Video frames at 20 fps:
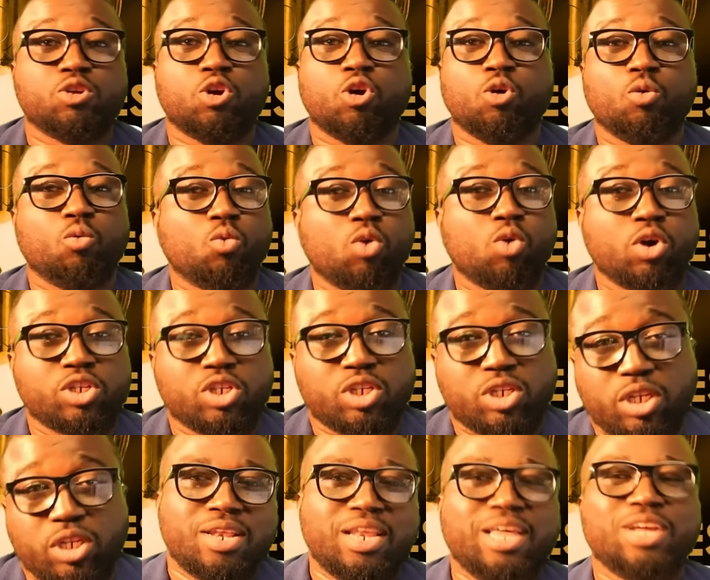not
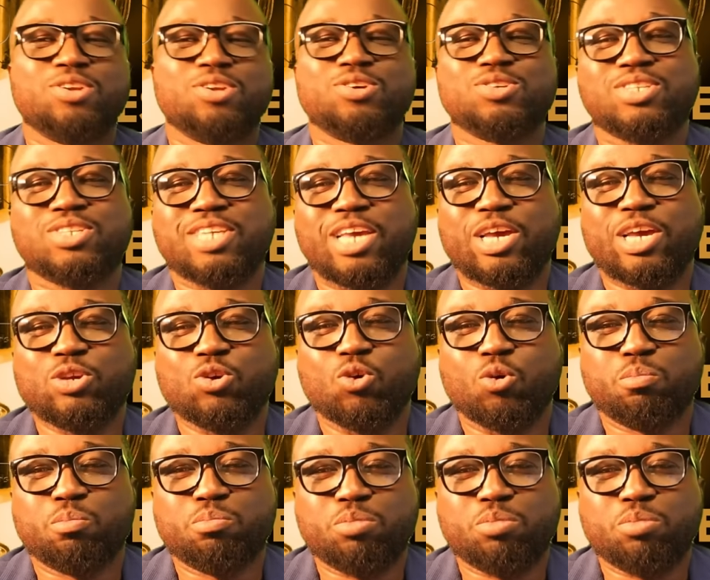watched. Let us hear your